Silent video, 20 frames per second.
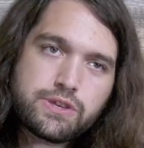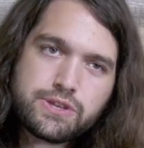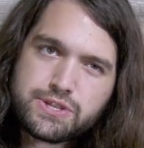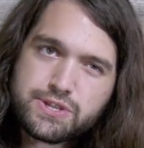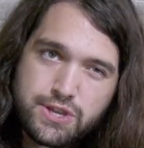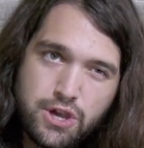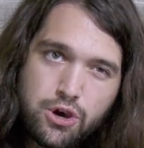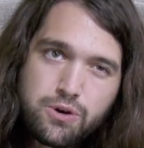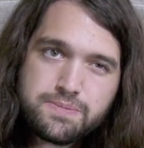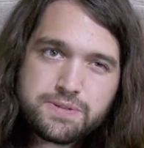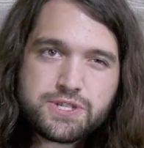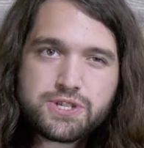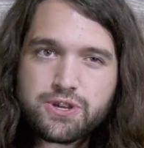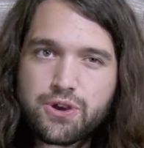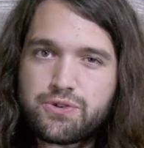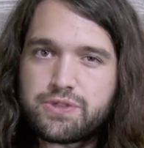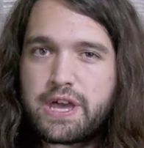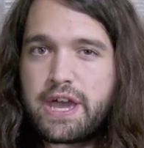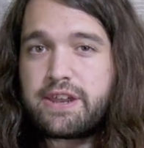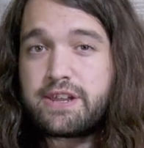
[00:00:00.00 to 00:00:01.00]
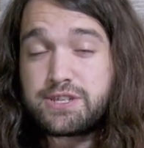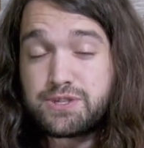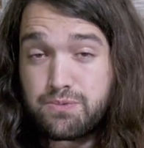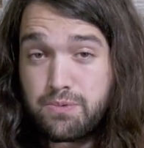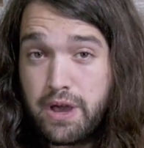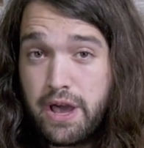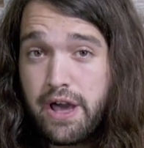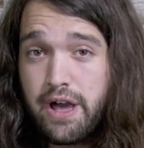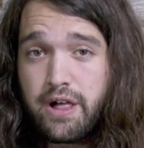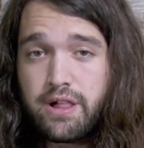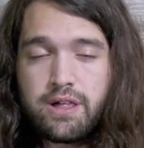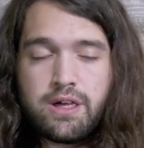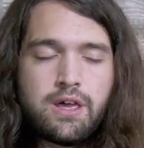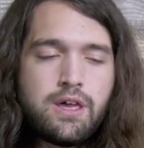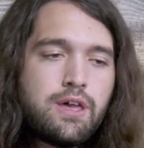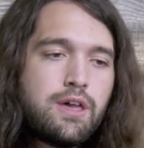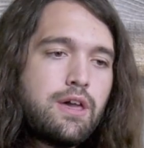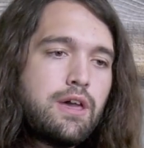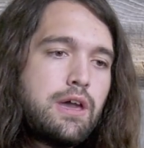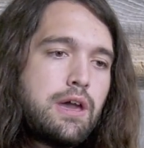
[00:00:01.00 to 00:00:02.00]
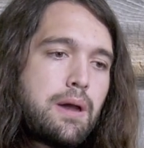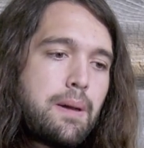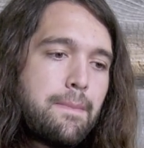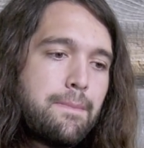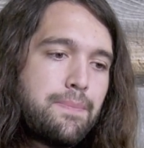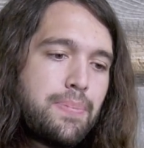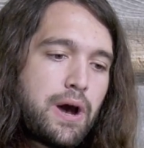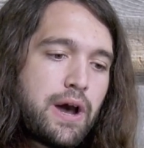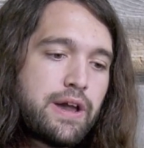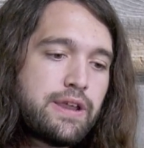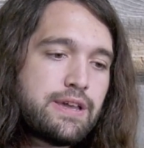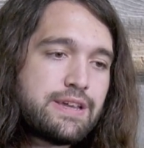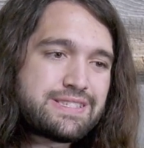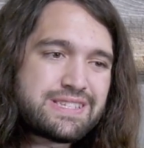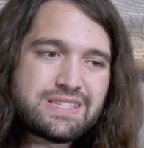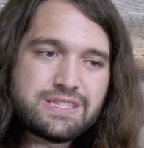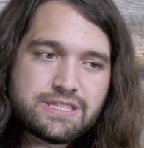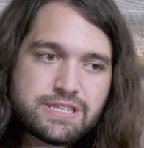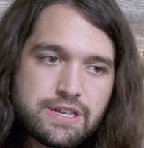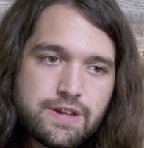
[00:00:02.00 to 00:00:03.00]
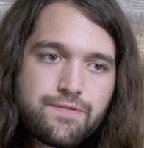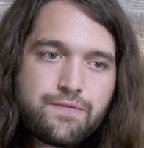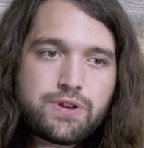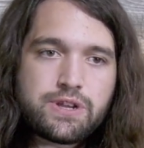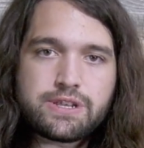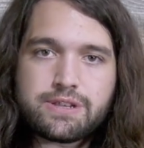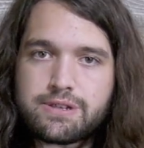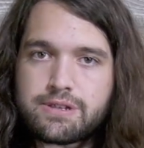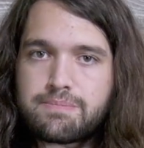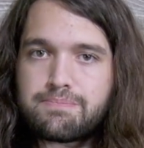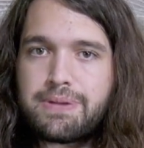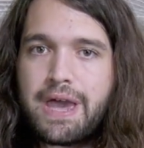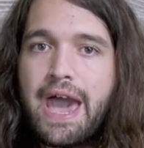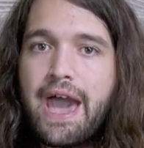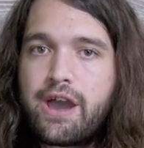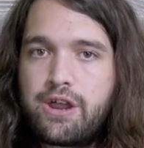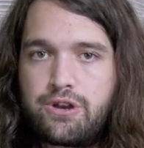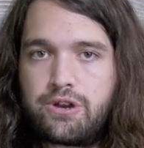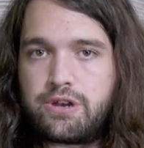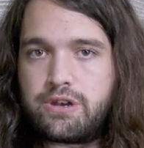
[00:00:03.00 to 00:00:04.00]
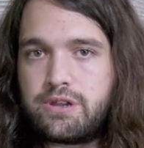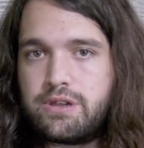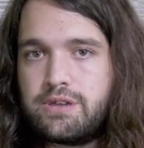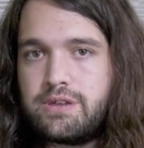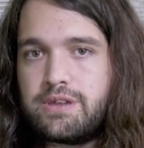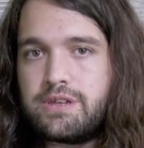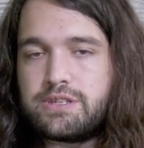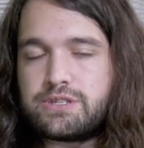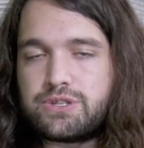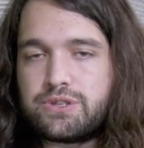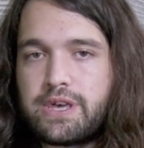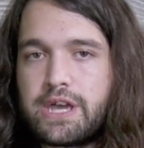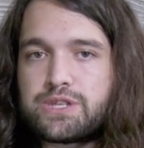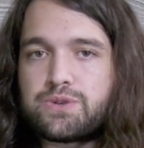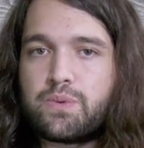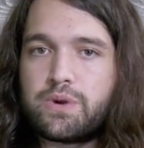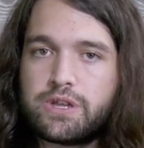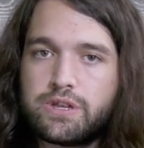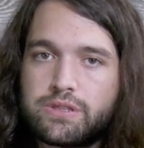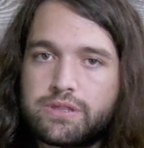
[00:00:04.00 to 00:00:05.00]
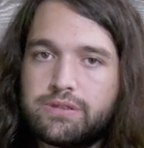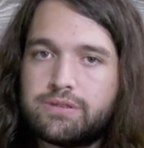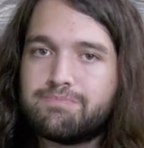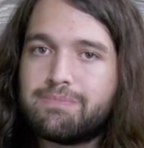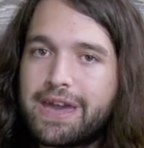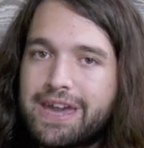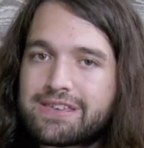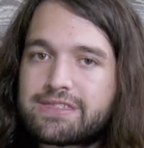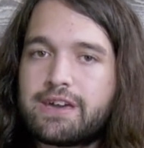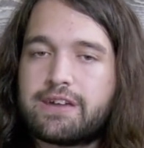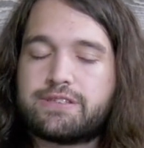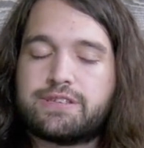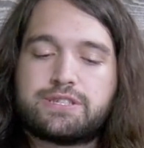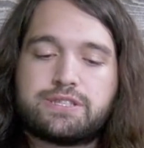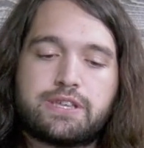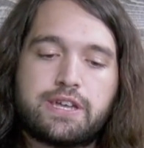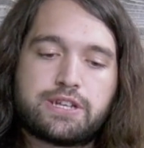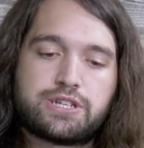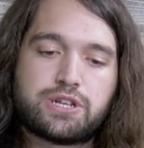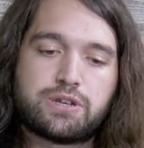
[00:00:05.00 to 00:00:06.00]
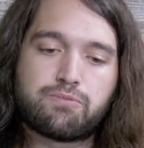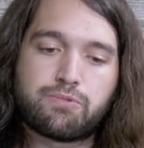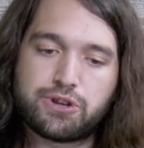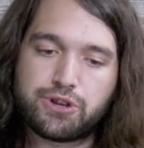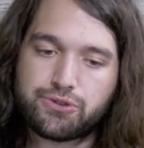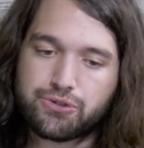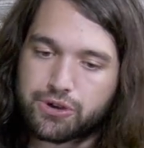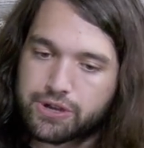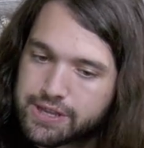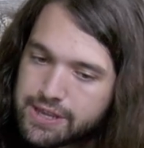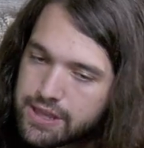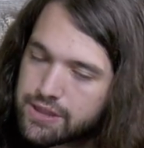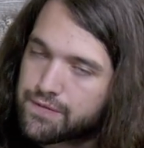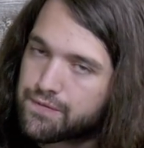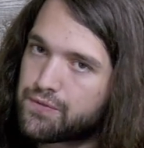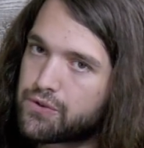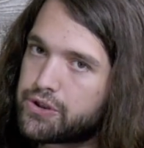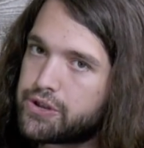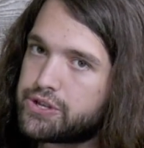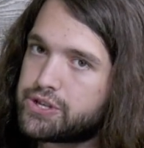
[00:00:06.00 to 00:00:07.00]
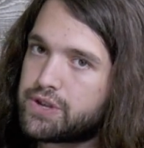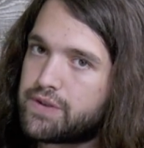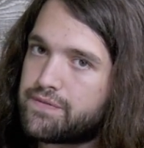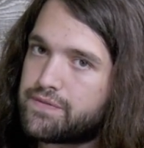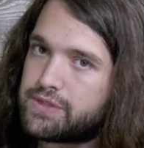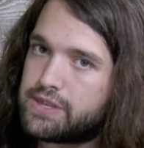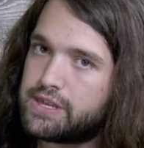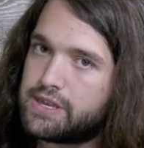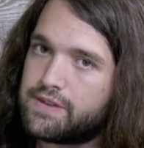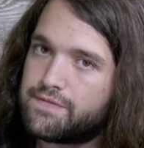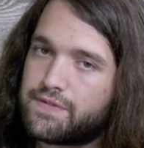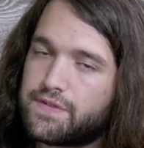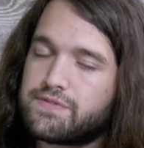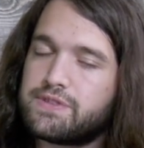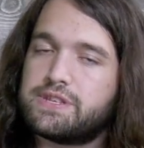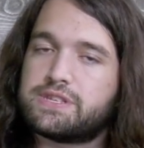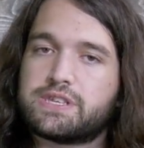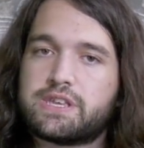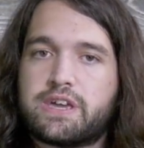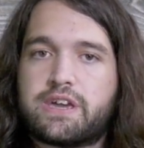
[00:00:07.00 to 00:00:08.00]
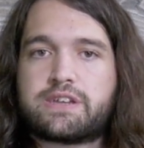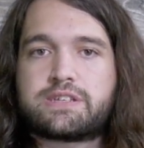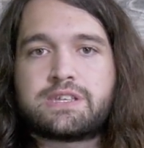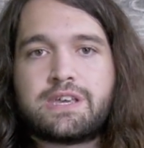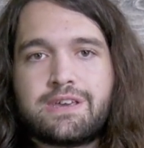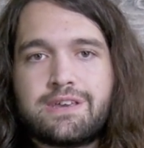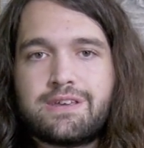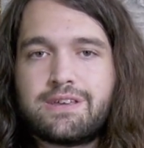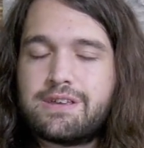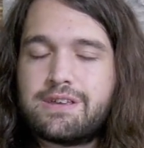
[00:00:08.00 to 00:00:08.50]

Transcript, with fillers: The scopes show that as well, but it's a different pattern. So that's what you make that distinction. When you're looking at the footage of the 56,